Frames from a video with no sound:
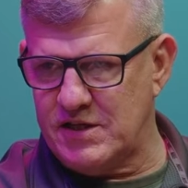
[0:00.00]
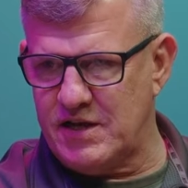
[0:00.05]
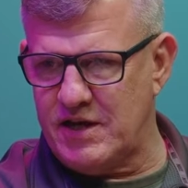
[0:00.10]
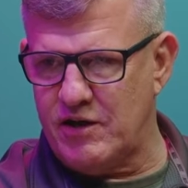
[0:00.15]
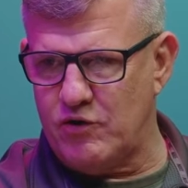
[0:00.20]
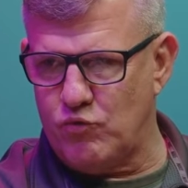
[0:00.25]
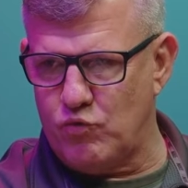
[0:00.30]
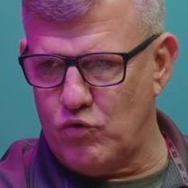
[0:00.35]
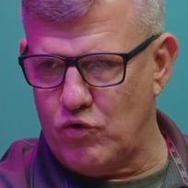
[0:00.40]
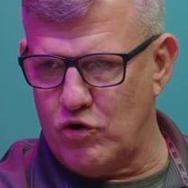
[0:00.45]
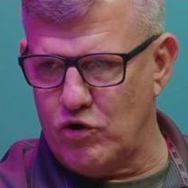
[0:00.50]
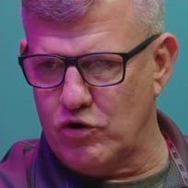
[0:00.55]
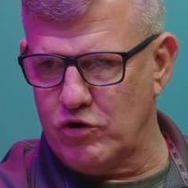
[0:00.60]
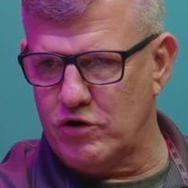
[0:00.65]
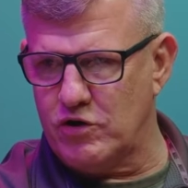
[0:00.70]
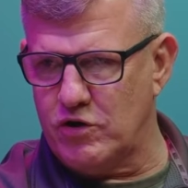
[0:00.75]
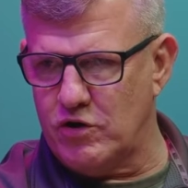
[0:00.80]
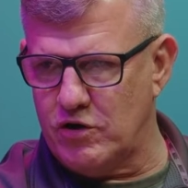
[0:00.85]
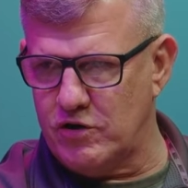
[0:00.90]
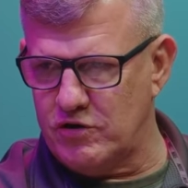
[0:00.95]
and
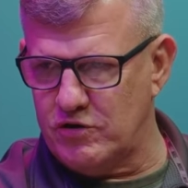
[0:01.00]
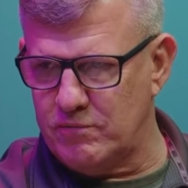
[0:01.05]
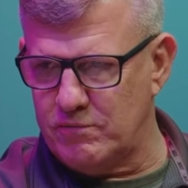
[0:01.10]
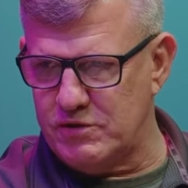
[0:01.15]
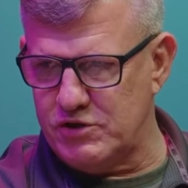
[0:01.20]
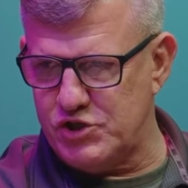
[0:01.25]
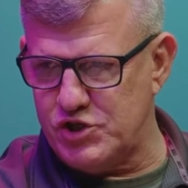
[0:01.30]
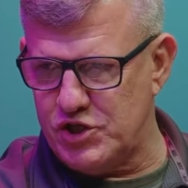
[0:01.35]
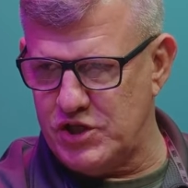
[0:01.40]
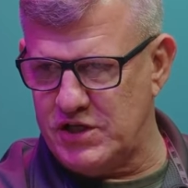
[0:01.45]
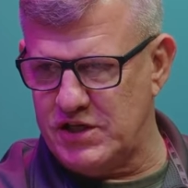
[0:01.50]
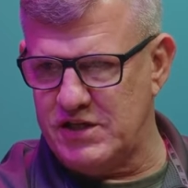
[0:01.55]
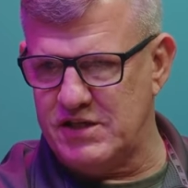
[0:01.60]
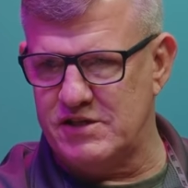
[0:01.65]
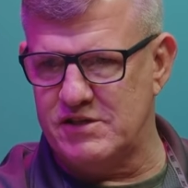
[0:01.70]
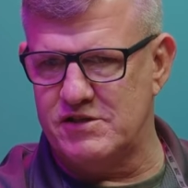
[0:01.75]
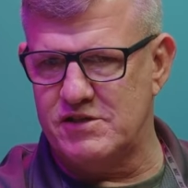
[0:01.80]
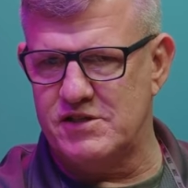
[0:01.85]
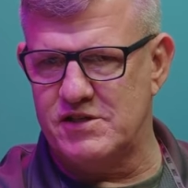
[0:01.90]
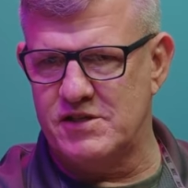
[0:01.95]
work onto
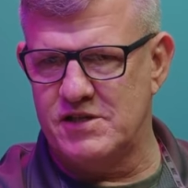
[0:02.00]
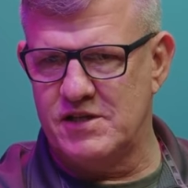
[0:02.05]
machines